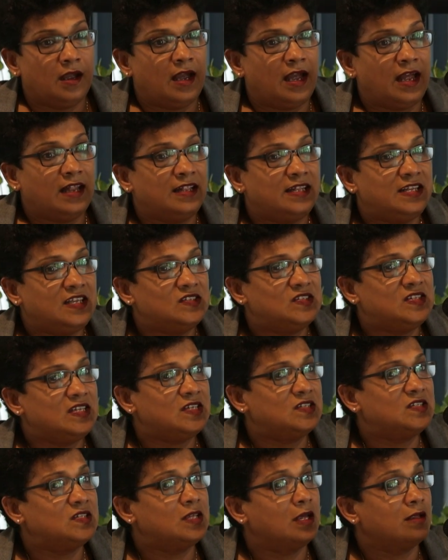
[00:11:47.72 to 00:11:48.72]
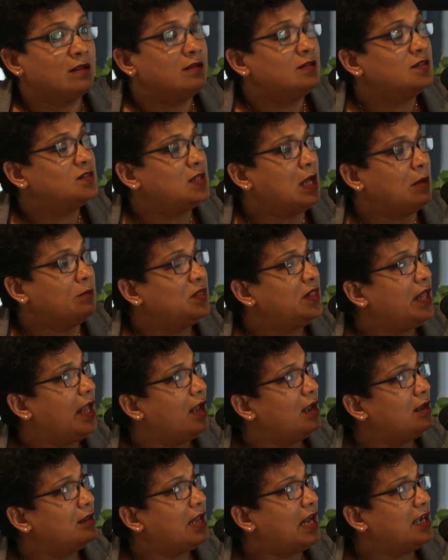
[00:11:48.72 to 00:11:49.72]
And this is
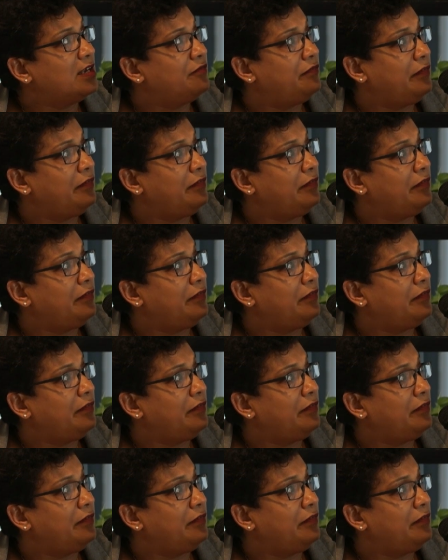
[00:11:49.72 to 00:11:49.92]
something that